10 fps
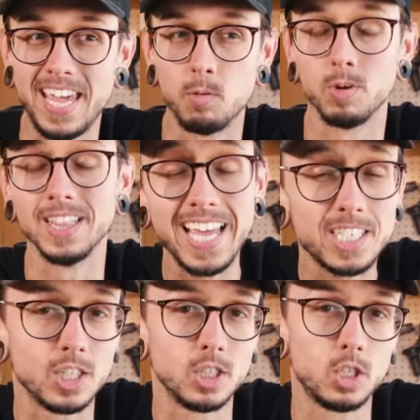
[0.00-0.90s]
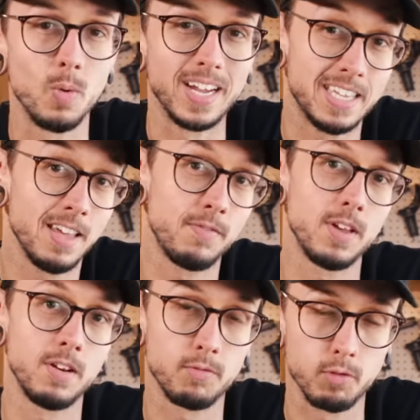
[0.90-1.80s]
in relation to a
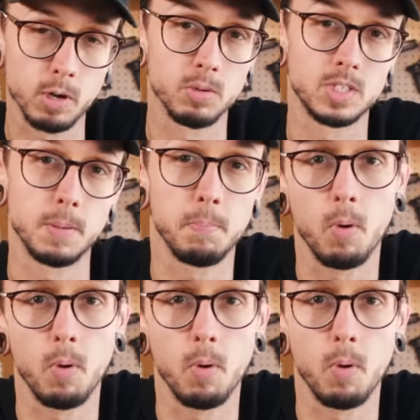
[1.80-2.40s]
given frequency